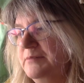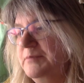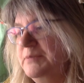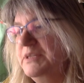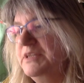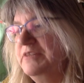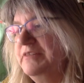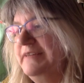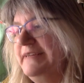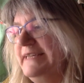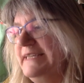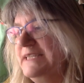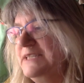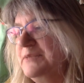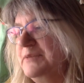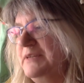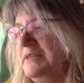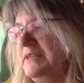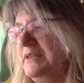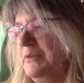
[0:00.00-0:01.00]
But her
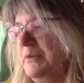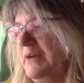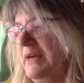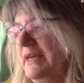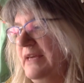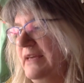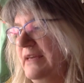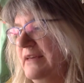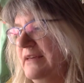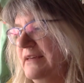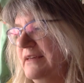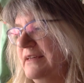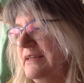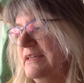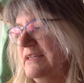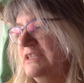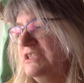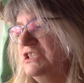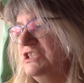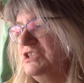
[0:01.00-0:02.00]
ears were in the way.
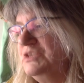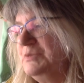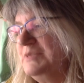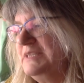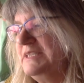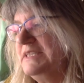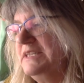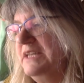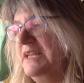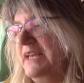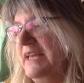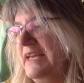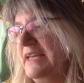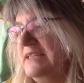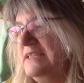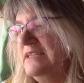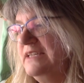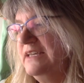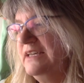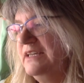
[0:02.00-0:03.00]
She twisted her
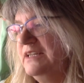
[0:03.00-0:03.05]
head.